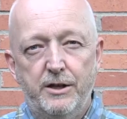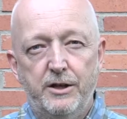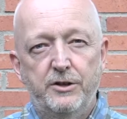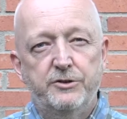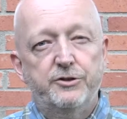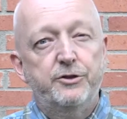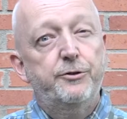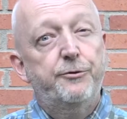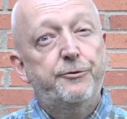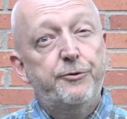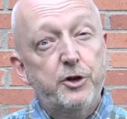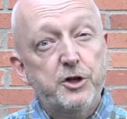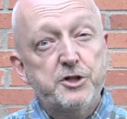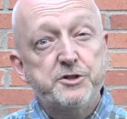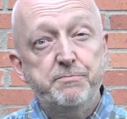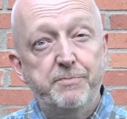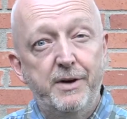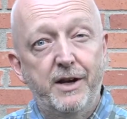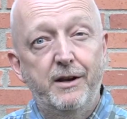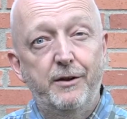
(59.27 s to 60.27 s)
So the
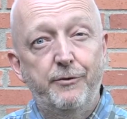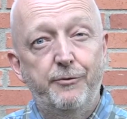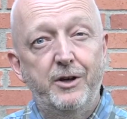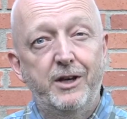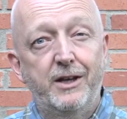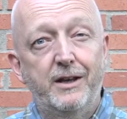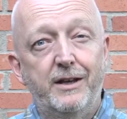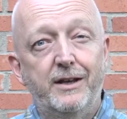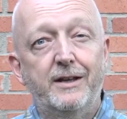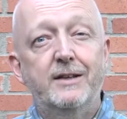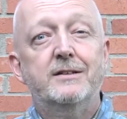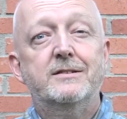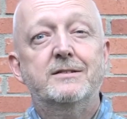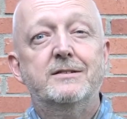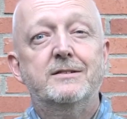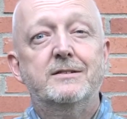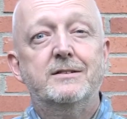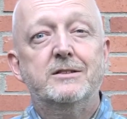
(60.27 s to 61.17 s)
first benefit is